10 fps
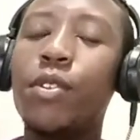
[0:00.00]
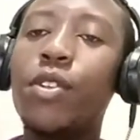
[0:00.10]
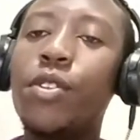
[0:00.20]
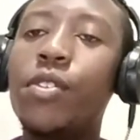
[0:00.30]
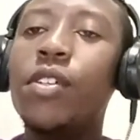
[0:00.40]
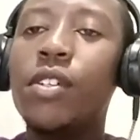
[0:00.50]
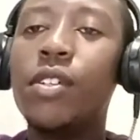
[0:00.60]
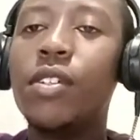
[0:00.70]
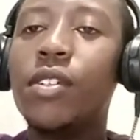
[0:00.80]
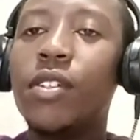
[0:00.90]
he should
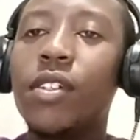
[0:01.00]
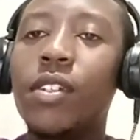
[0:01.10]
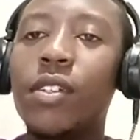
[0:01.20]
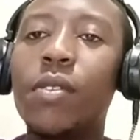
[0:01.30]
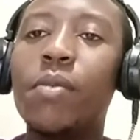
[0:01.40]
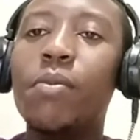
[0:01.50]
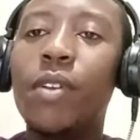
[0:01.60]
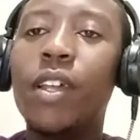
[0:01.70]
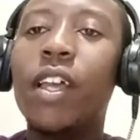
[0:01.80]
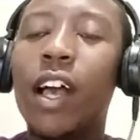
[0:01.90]

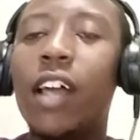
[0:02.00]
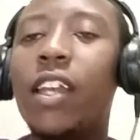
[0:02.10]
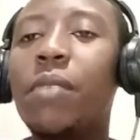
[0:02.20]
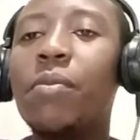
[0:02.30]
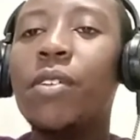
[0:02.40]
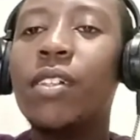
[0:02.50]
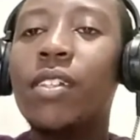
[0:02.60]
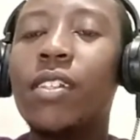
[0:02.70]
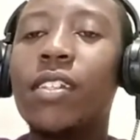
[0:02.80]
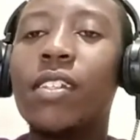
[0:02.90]
bring
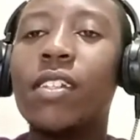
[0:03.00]
animals,